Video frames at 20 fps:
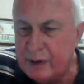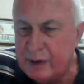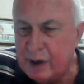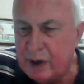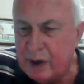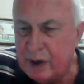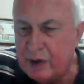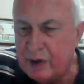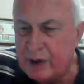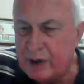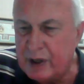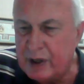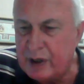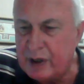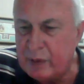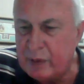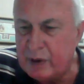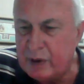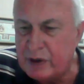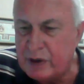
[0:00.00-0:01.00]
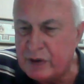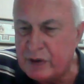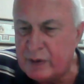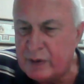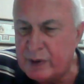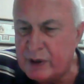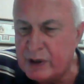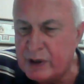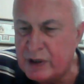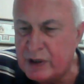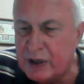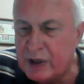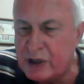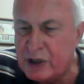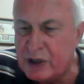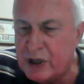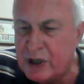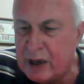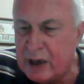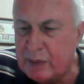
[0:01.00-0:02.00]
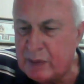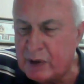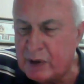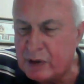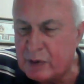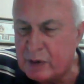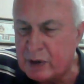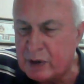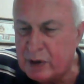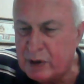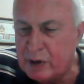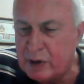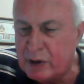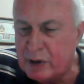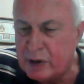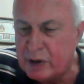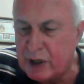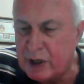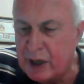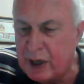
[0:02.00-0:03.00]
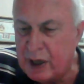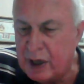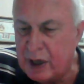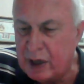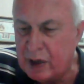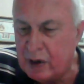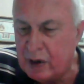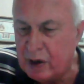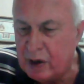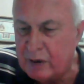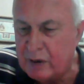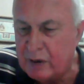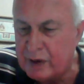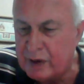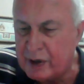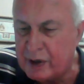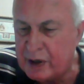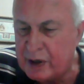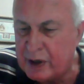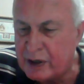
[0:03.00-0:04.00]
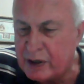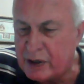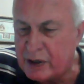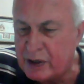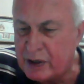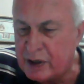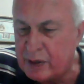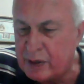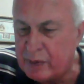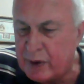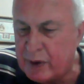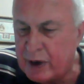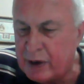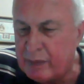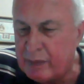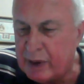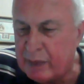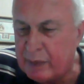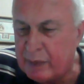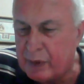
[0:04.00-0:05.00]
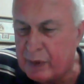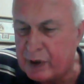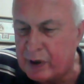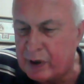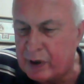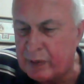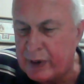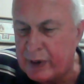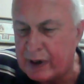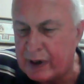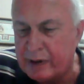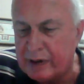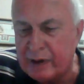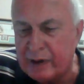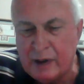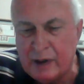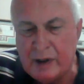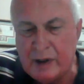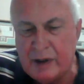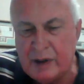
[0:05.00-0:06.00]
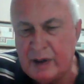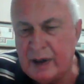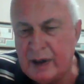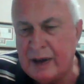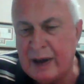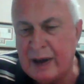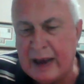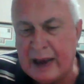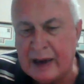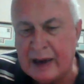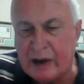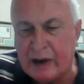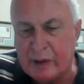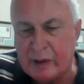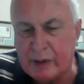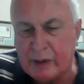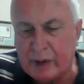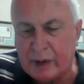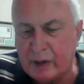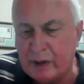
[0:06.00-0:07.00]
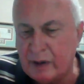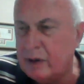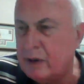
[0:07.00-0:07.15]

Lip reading: All the keywords from the assigned chapters were used, and all of the connections in the mind map were correct and accurate.